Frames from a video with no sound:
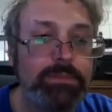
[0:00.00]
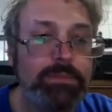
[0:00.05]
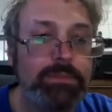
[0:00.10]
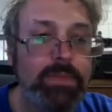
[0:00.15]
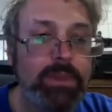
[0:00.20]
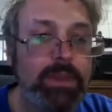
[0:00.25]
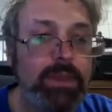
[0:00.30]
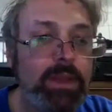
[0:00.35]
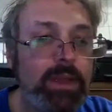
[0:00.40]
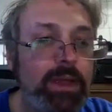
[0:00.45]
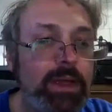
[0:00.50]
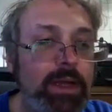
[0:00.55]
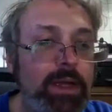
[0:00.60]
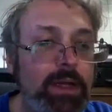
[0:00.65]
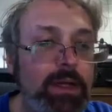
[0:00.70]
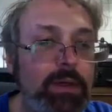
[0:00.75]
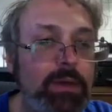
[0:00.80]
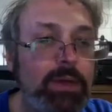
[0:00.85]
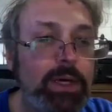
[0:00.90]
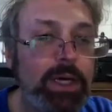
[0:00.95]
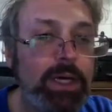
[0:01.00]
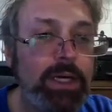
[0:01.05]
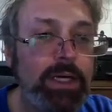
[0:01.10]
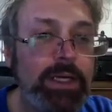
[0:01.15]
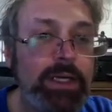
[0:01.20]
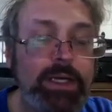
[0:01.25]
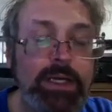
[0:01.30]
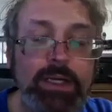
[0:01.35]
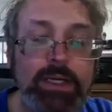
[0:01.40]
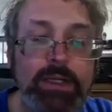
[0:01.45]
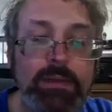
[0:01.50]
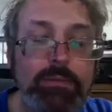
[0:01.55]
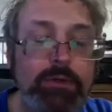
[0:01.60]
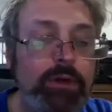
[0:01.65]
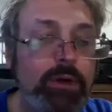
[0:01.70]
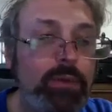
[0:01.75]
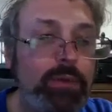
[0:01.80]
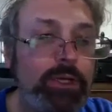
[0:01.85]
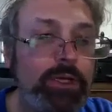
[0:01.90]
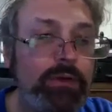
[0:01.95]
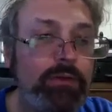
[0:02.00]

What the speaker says: Now I am going